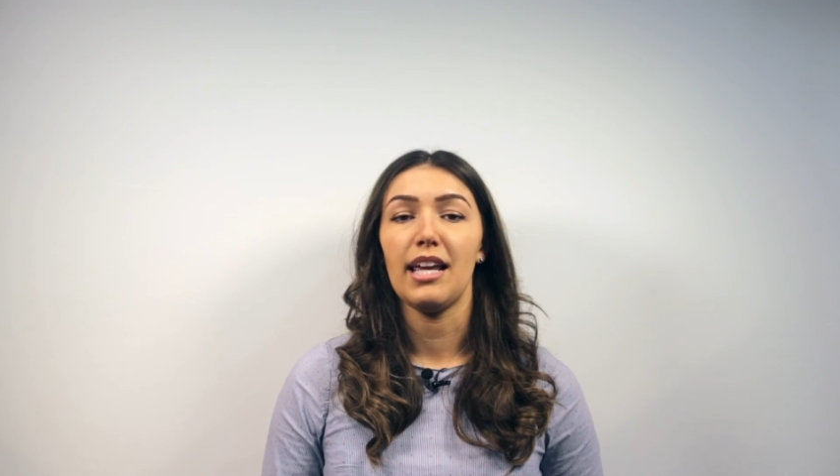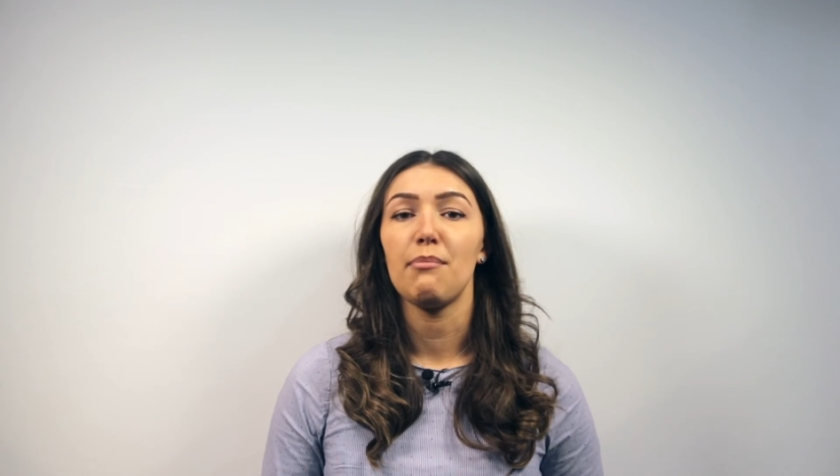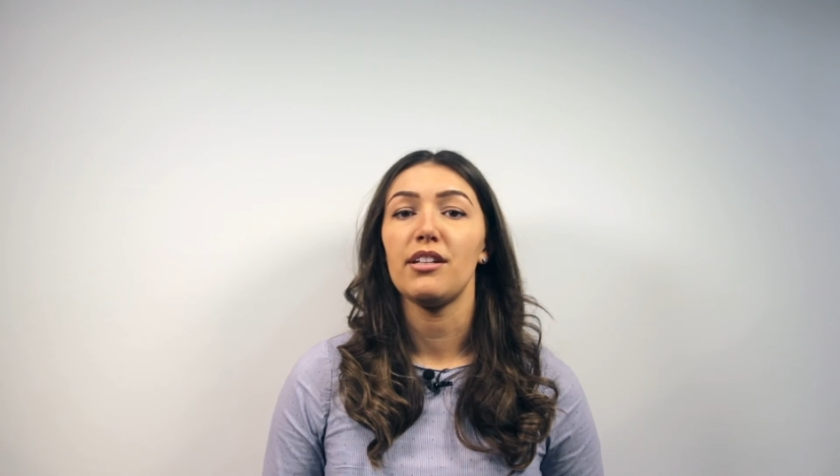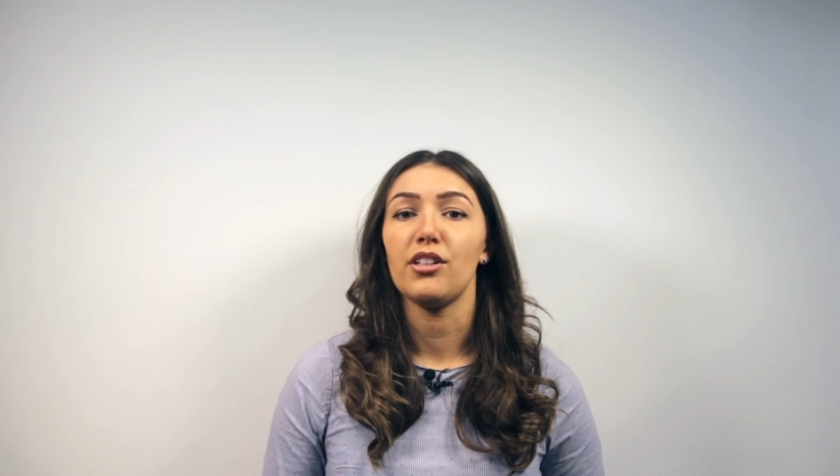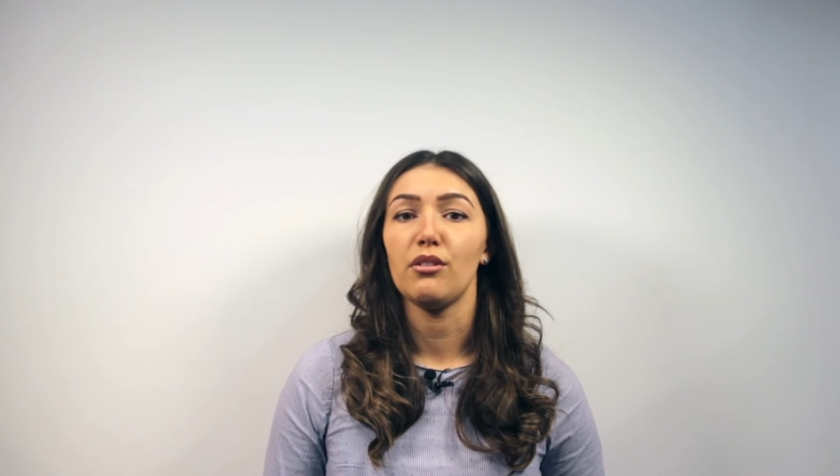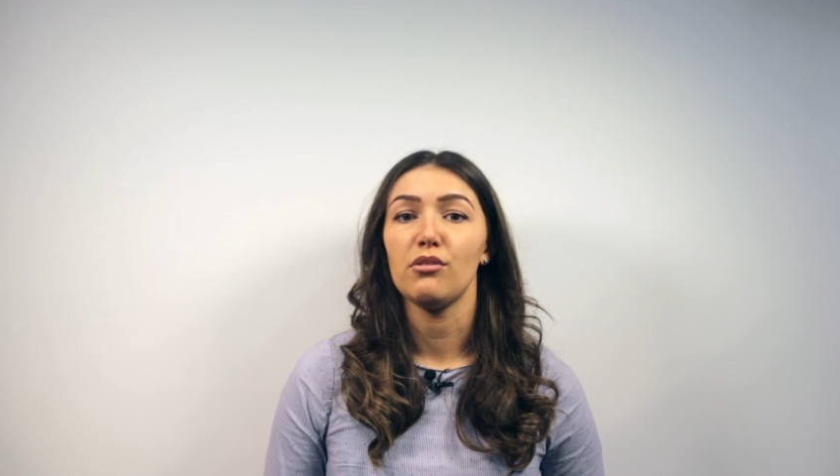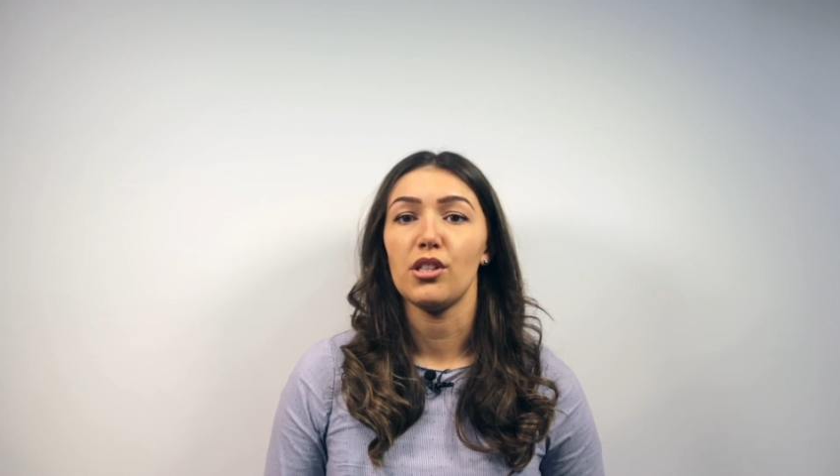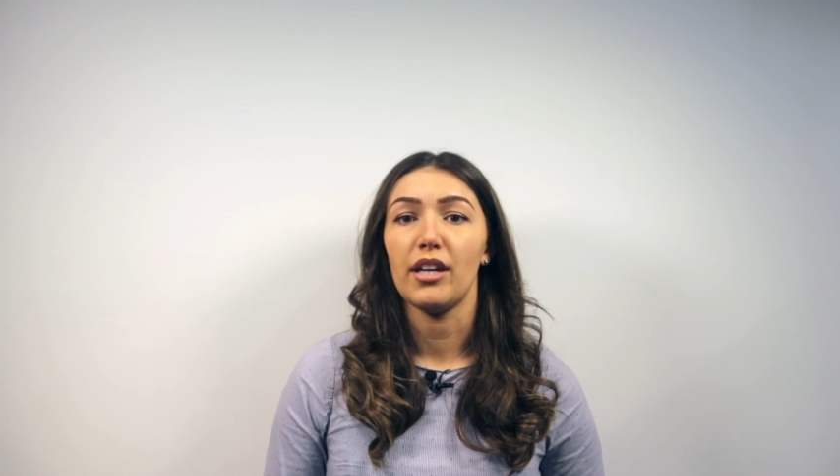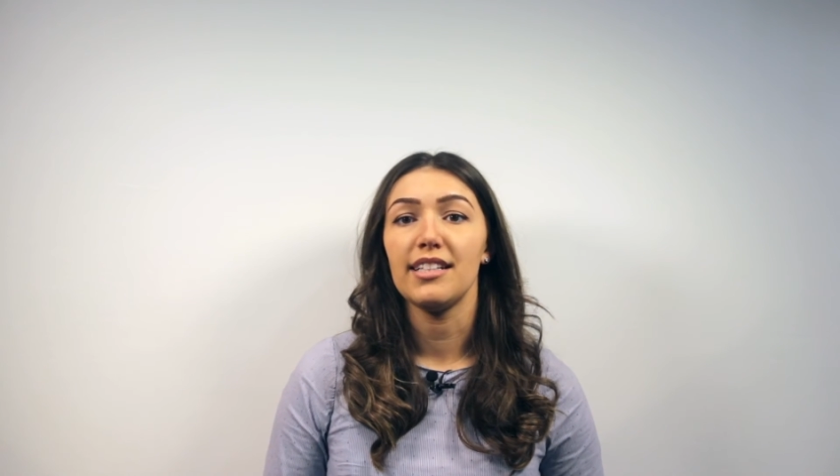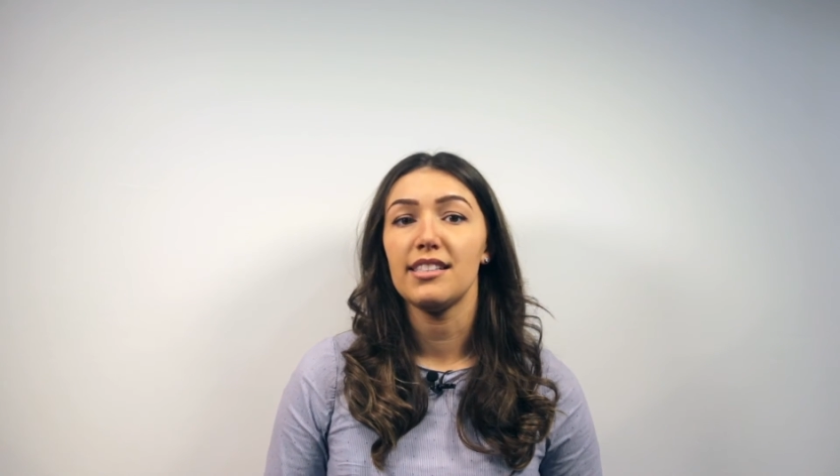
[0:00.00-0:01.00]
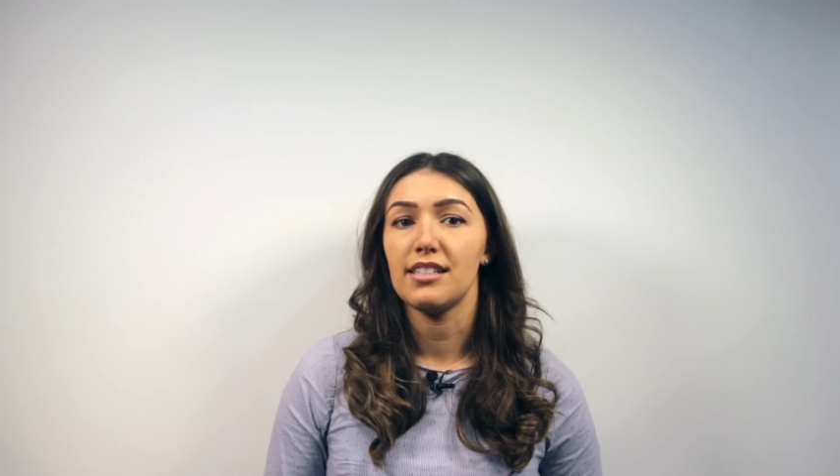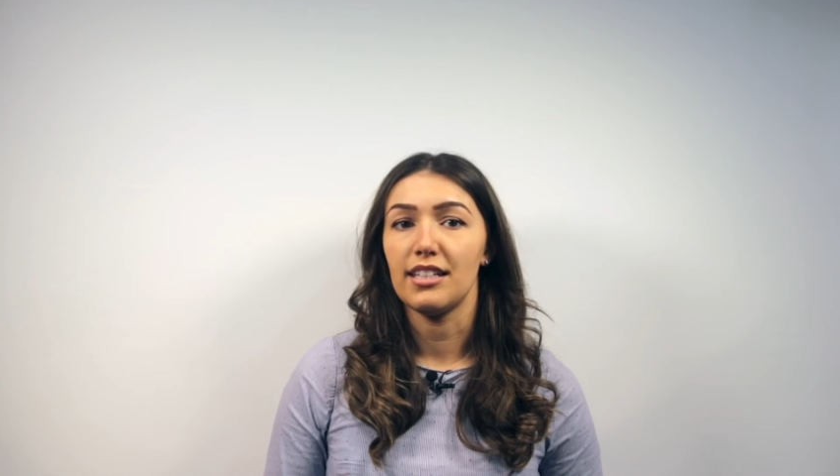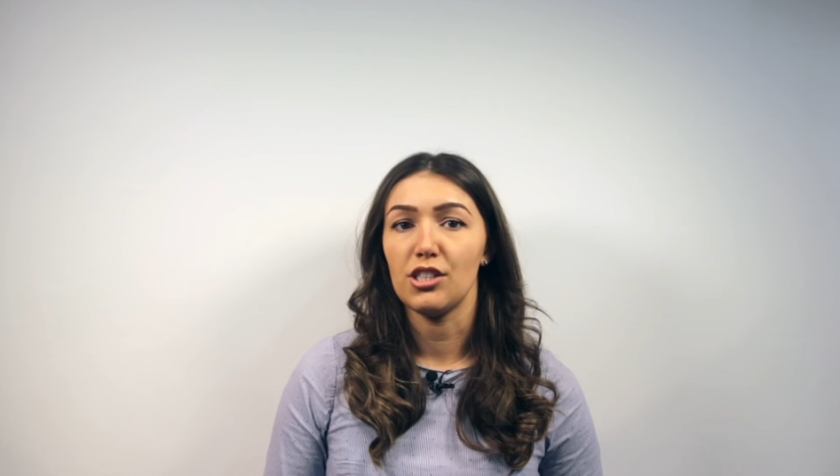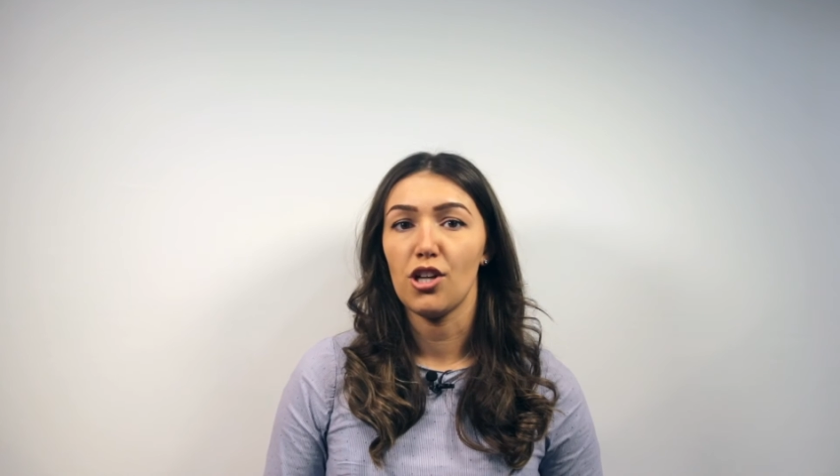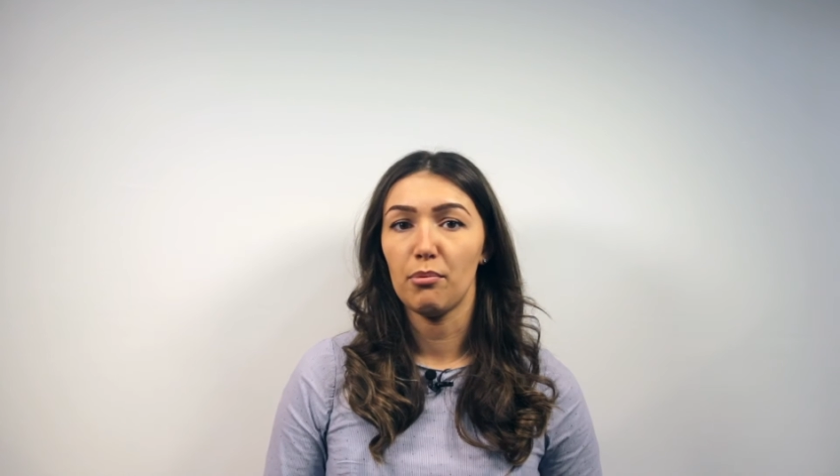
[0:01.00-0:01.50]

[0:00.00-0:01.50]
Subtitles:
enabling you to instantly